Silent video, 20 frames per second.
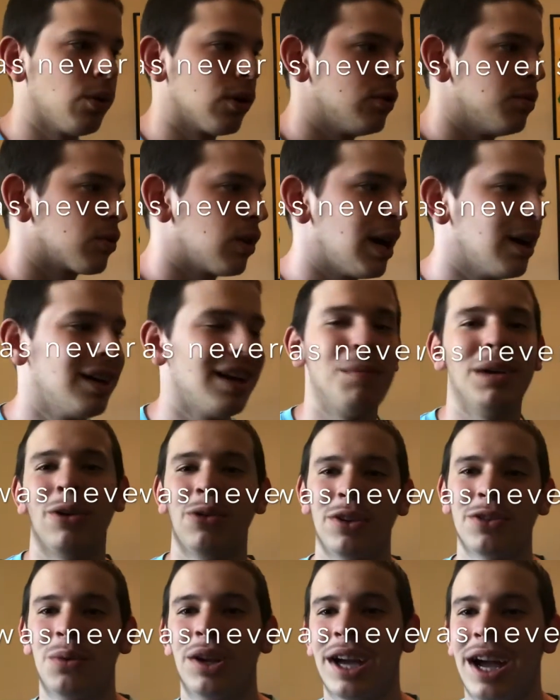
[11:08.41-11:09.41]
but you just can't
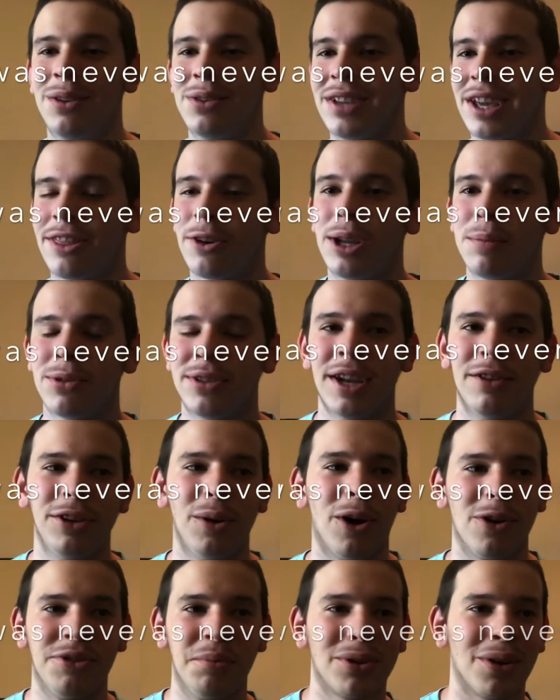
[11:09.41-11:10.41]
get into it because they
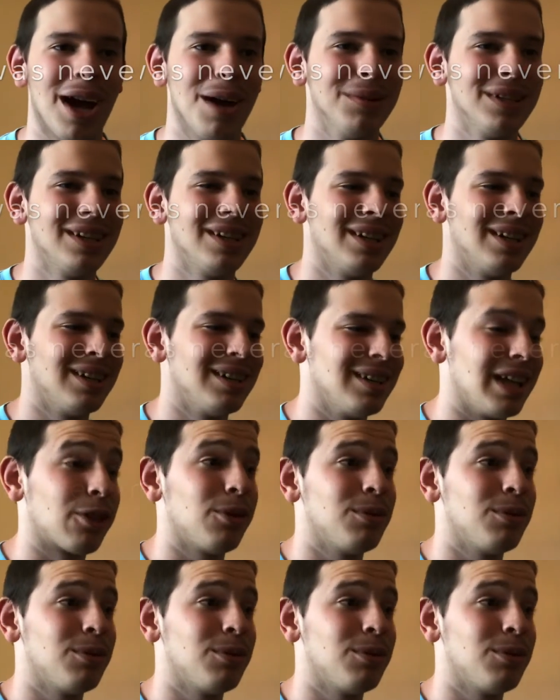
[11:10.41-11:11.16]
would never understand.